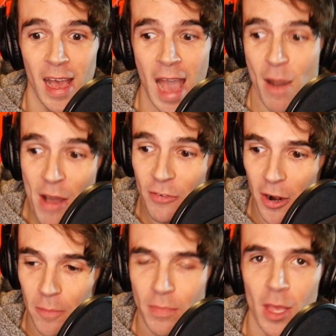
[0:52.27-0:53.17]

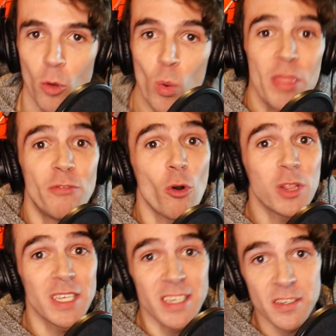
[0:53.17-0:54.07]
However, when the
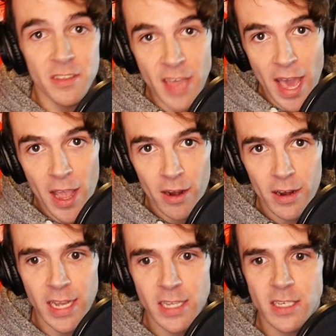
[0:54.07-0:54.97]
vocalist is there,
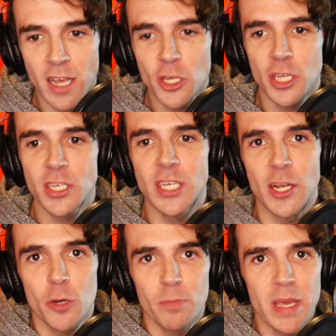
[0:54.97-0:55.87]
it is such a
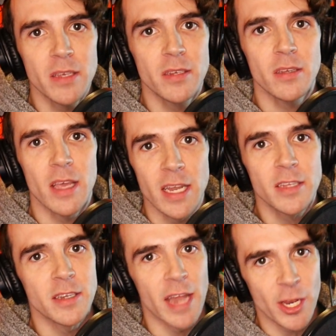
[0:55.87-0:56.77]
centerpiece in
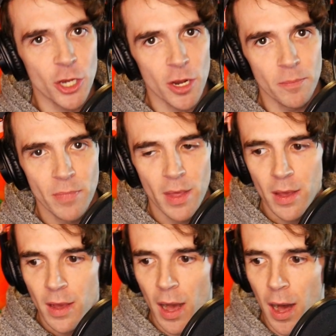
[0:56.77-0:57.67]
its nature.
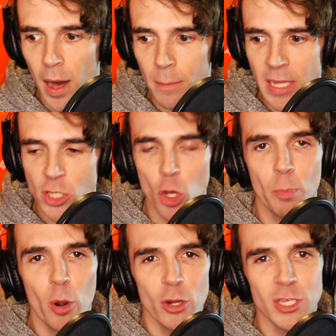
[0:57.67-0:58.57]
It's so
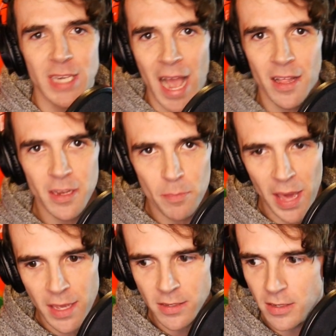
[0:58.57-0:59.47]
personality
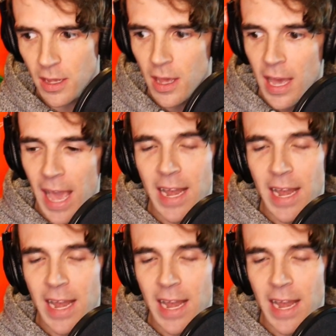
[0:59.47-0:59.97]
based, and